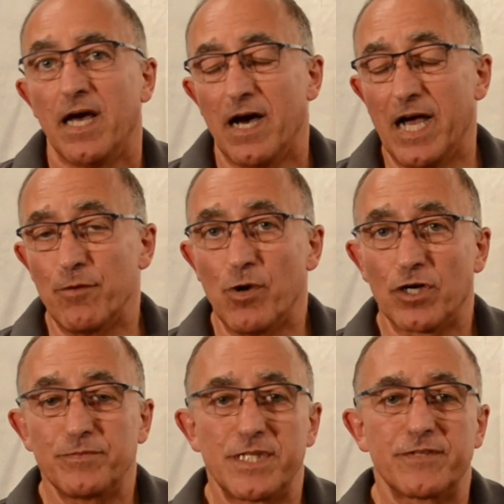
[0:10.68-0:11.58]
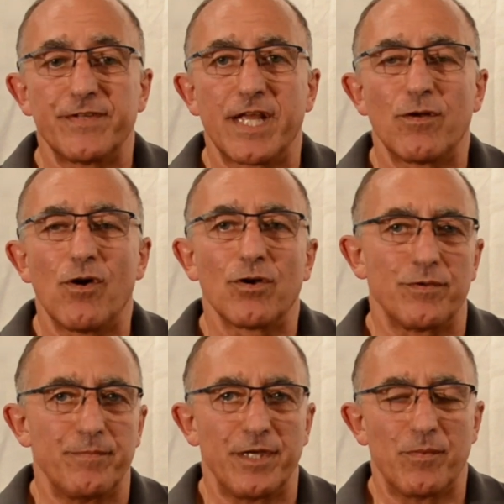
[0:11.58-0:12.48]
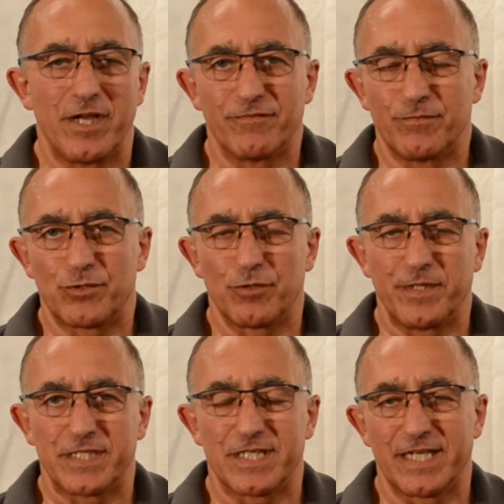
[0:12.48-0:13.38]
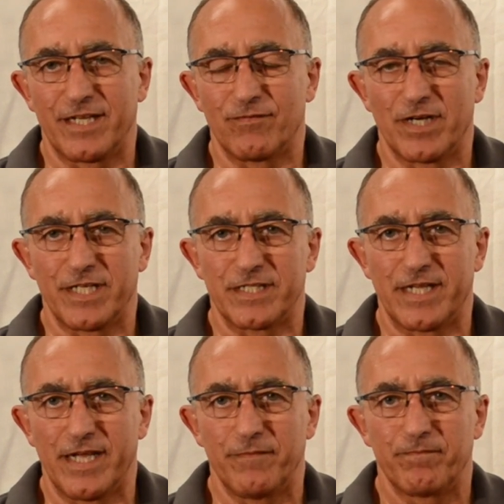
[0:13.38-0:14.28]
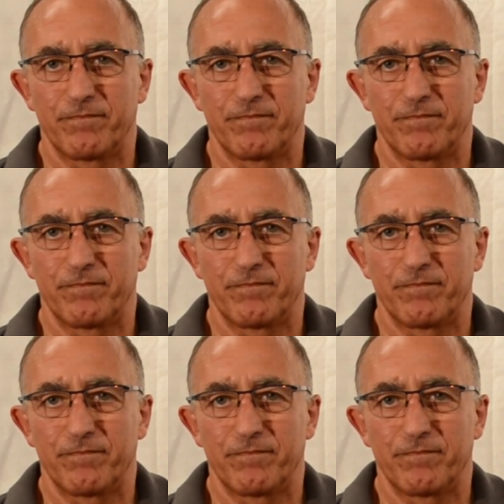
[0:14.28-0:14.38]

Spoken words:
Hi and welcome to this video log with me, Wayne, from Swimming, Cycling, Running Today.